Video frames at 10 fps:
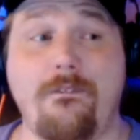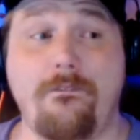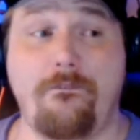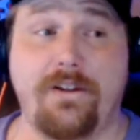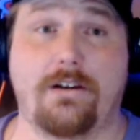
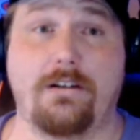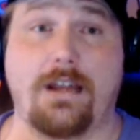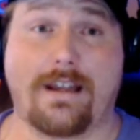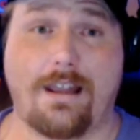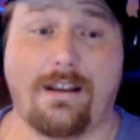feel
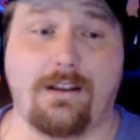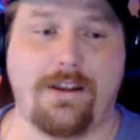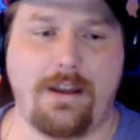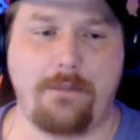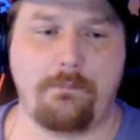like I let
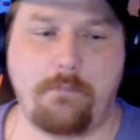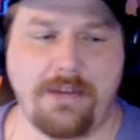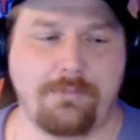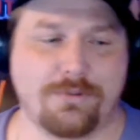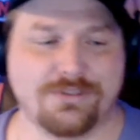
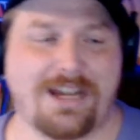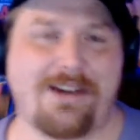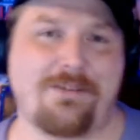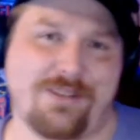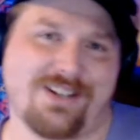people
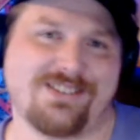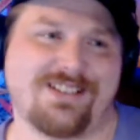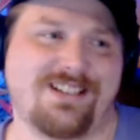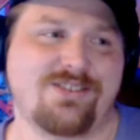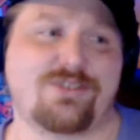down because I
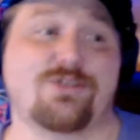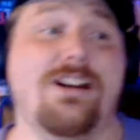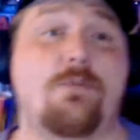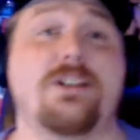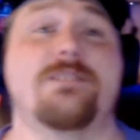didn't
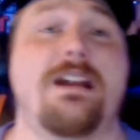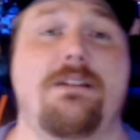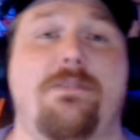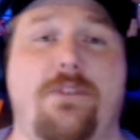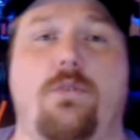stream, which made
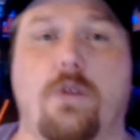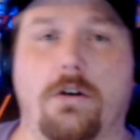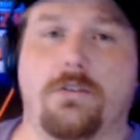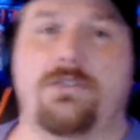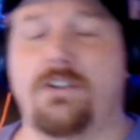me feel
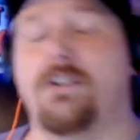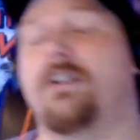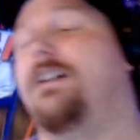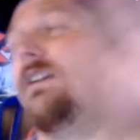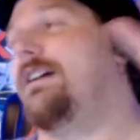worse.
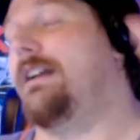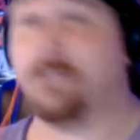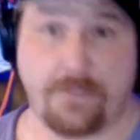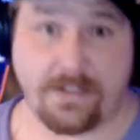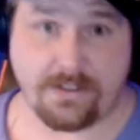It was
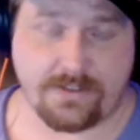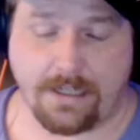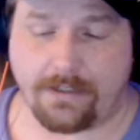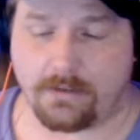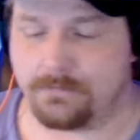a vicious
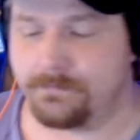cycle.